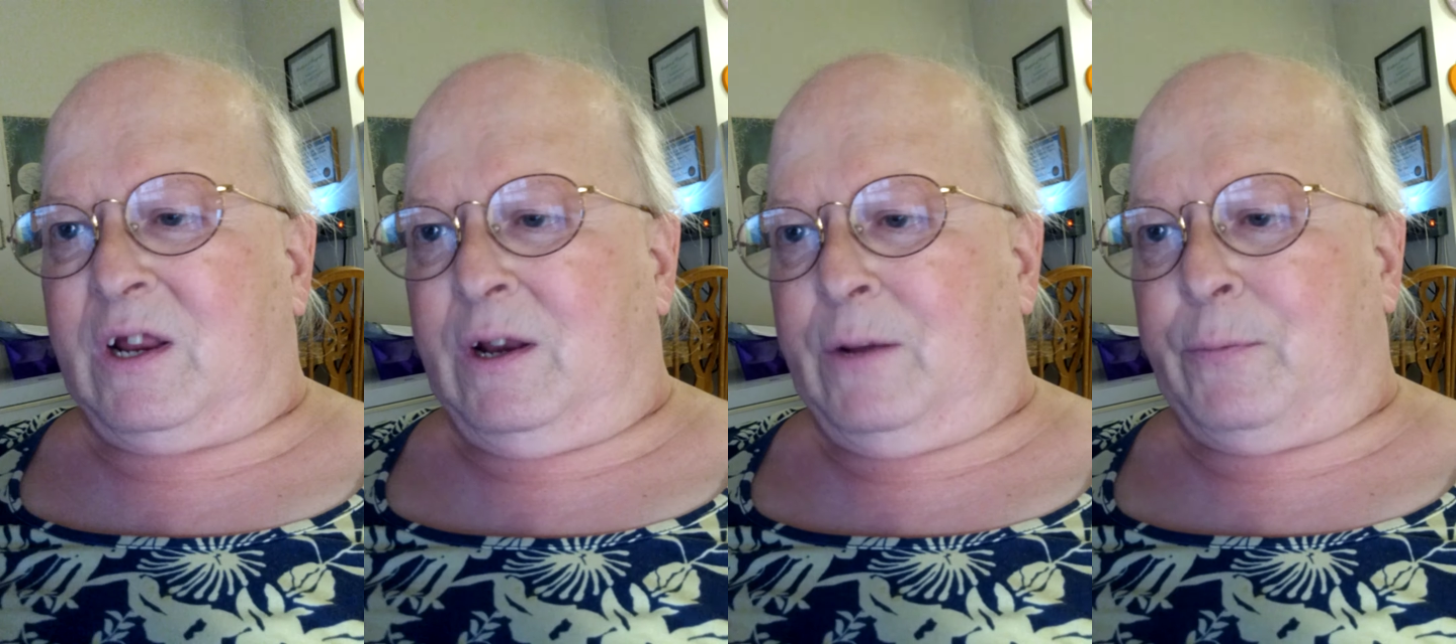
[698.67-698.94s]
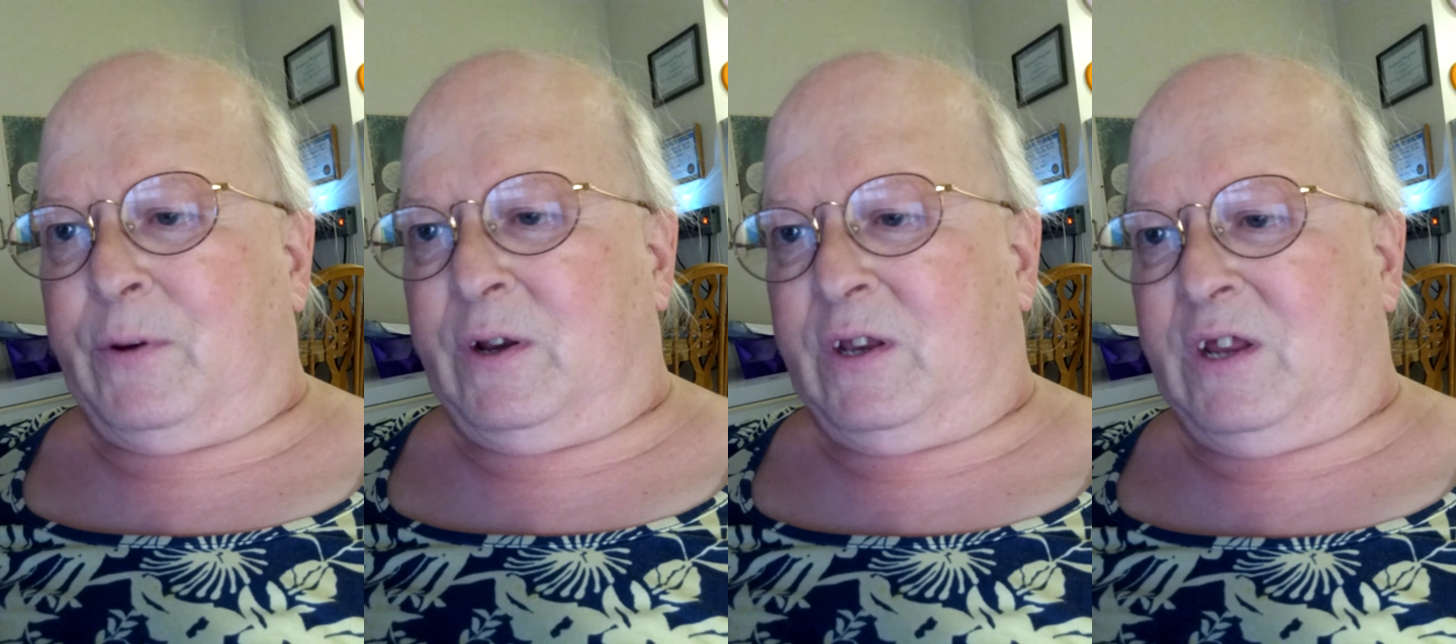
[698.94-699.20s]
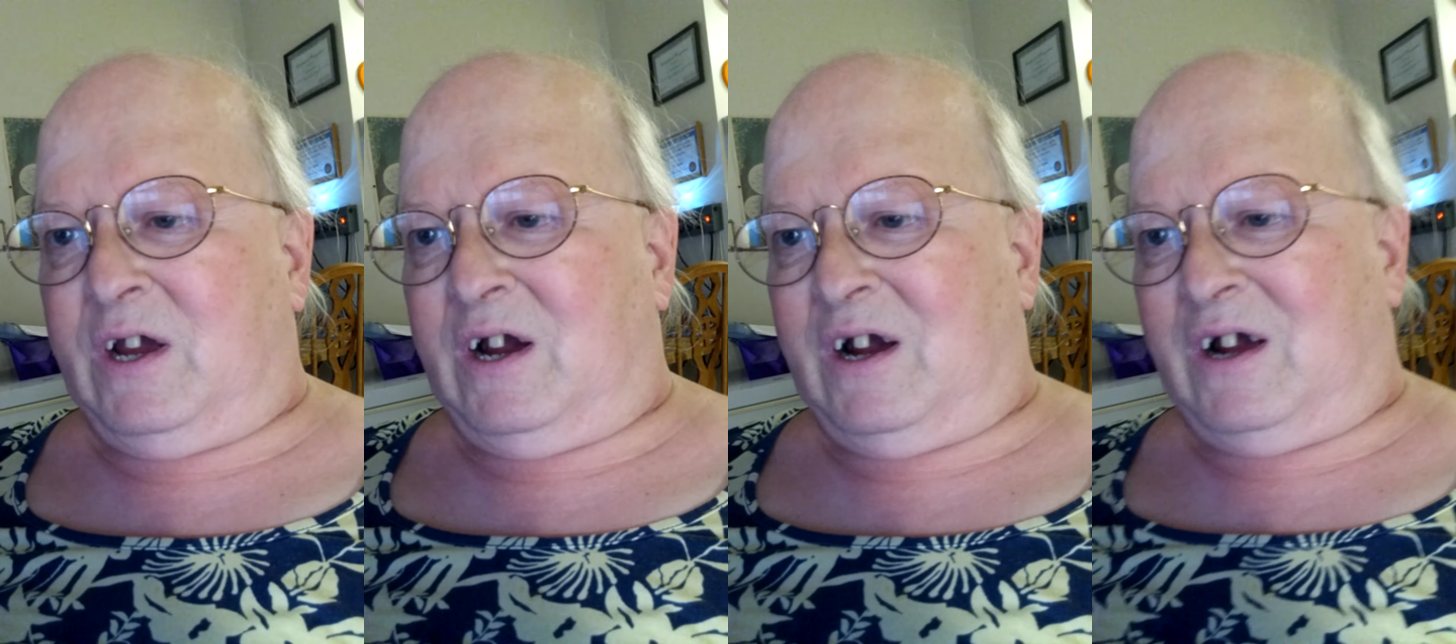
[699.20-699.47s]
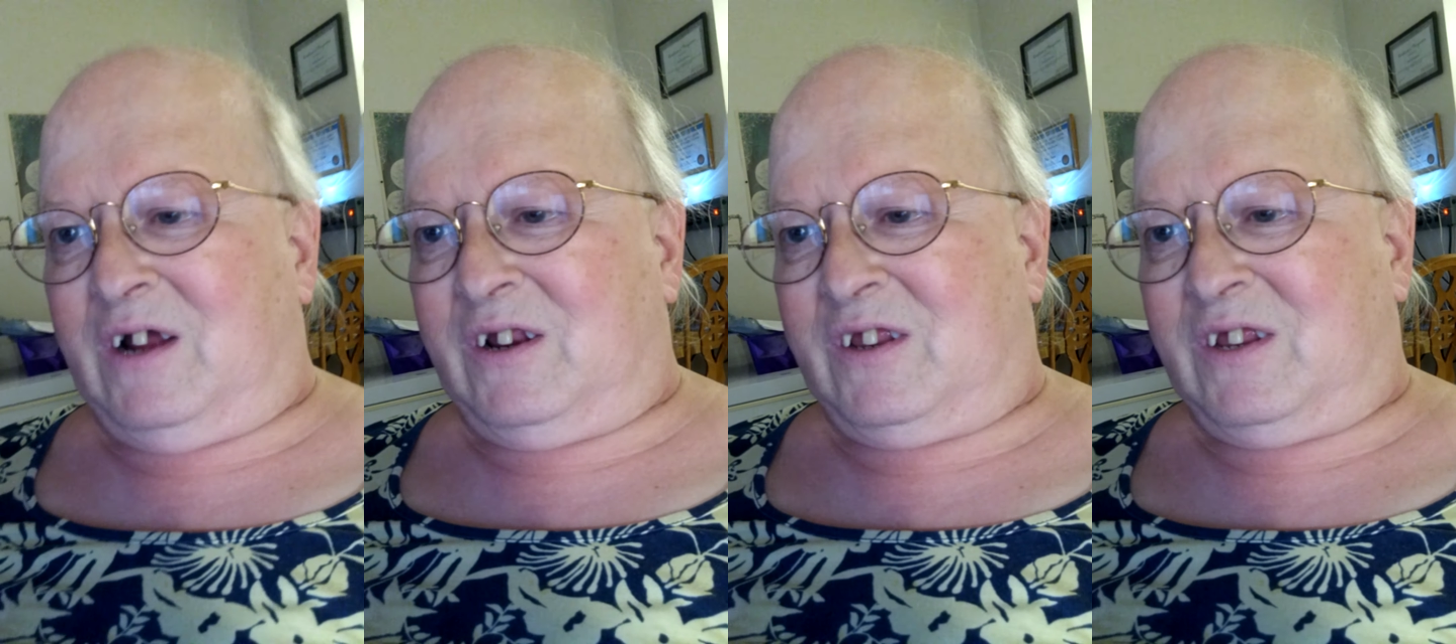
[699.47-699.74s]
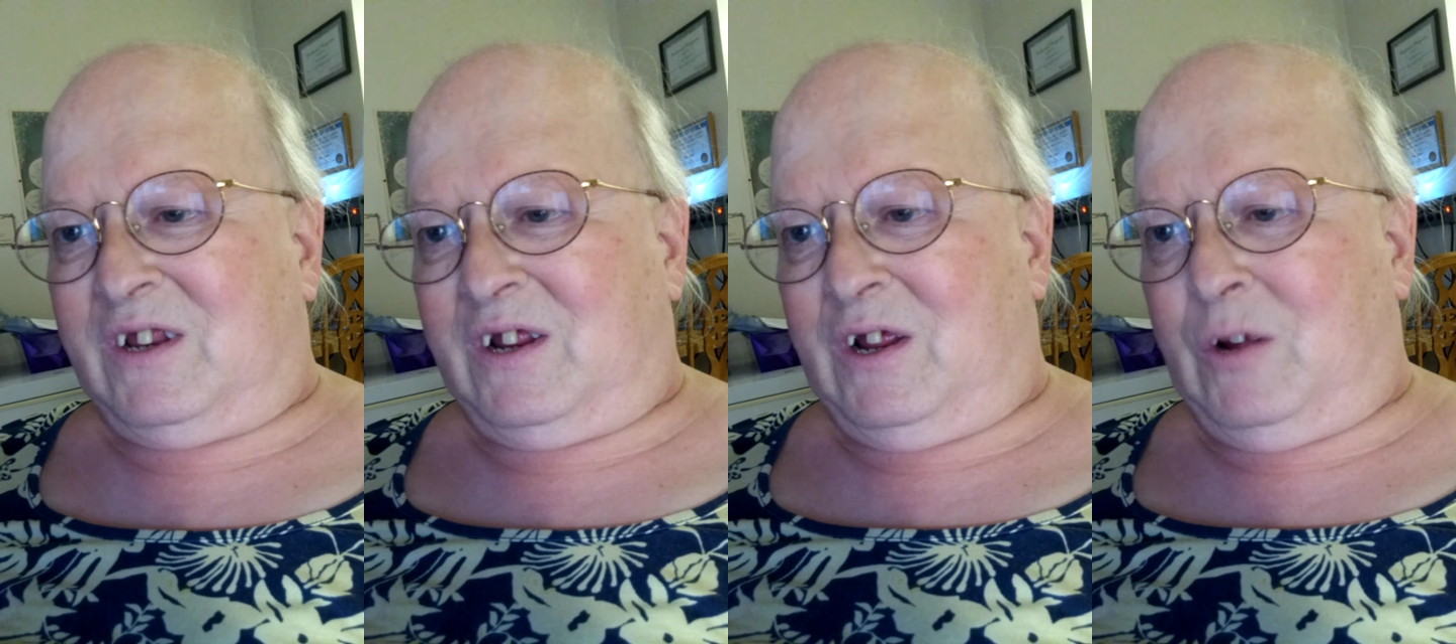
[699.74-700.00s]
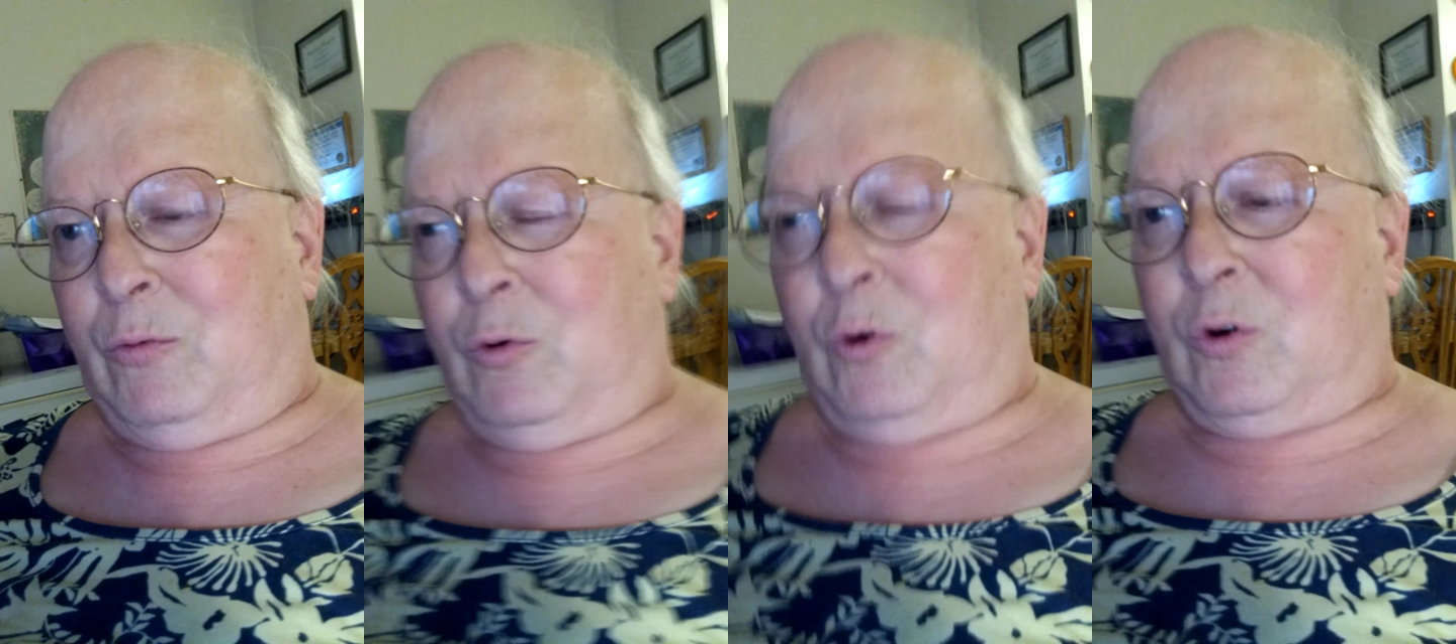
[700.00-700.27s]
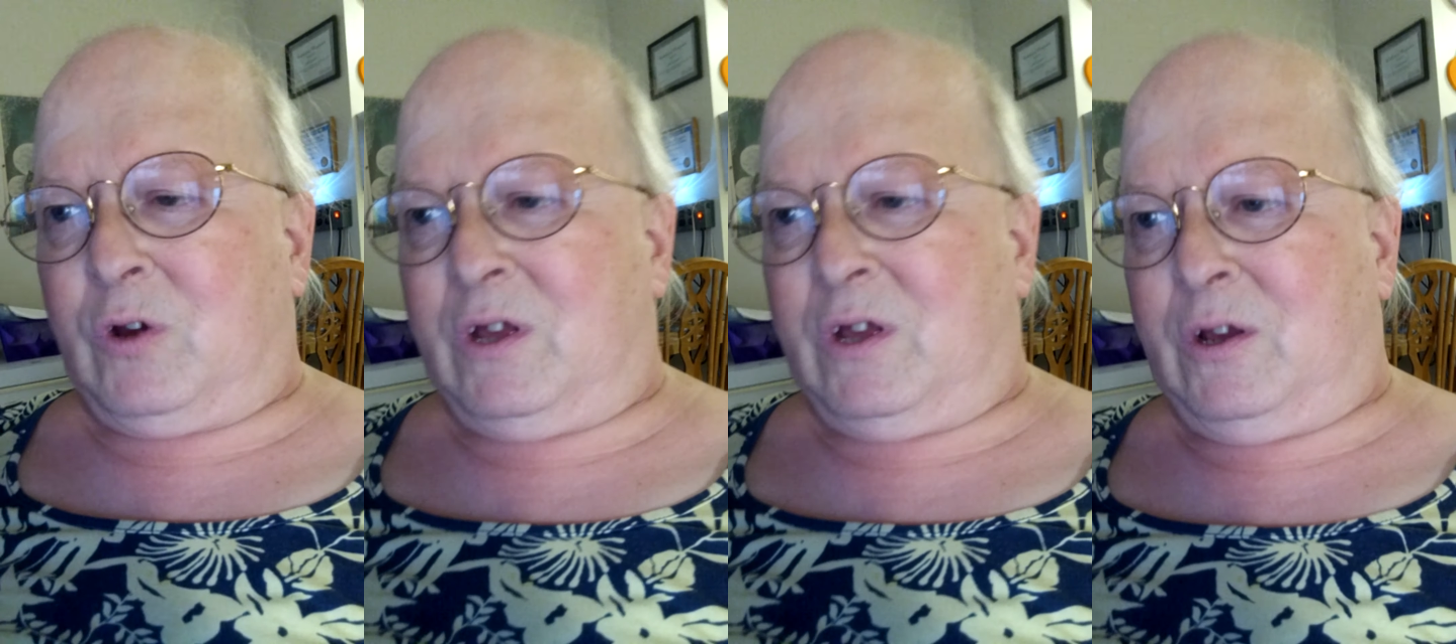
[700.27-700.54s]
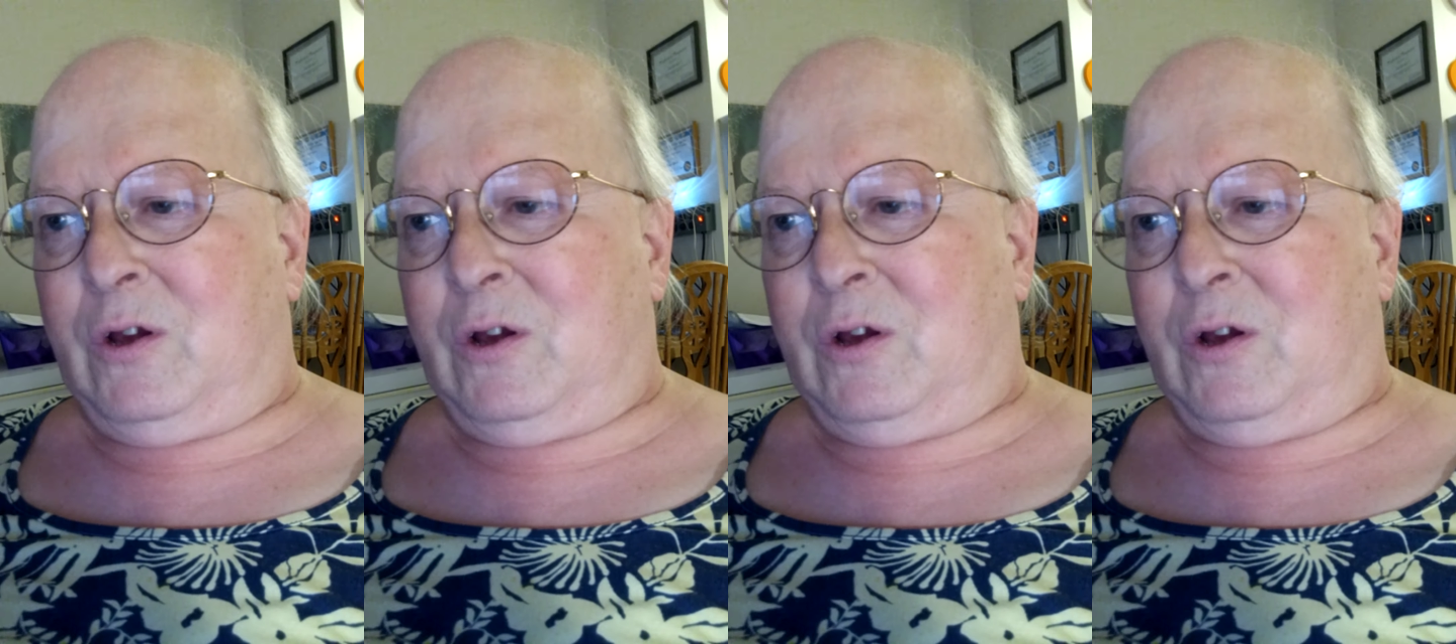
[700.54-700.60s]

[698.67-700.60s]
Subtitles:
and if it does, it worked,